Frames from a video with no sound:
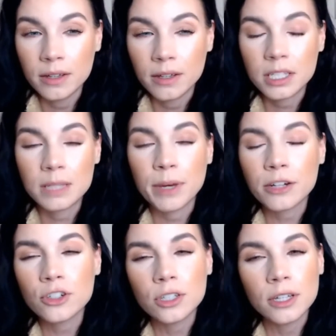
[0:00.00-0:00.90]

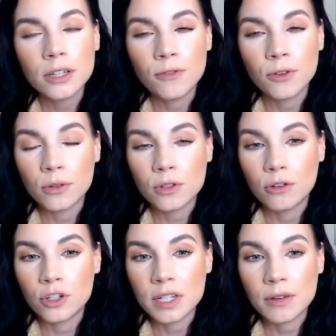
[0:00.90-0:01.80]
especially for those
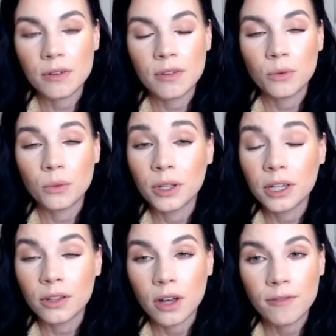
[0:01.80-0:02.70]
coaches out there that
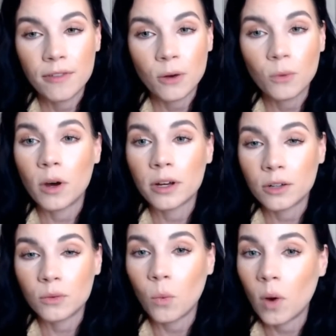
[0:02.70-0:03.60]
really love that
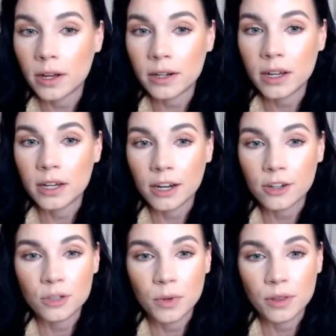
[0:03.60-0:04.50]
one-on-one
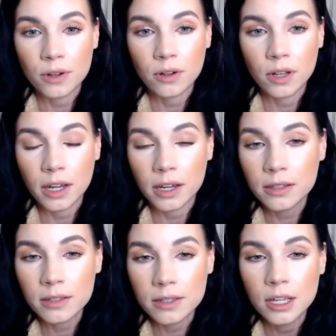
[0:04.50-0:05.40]
connection with their
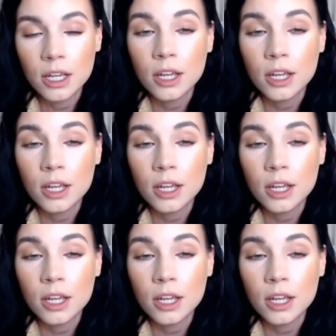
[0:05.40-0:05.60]
clients.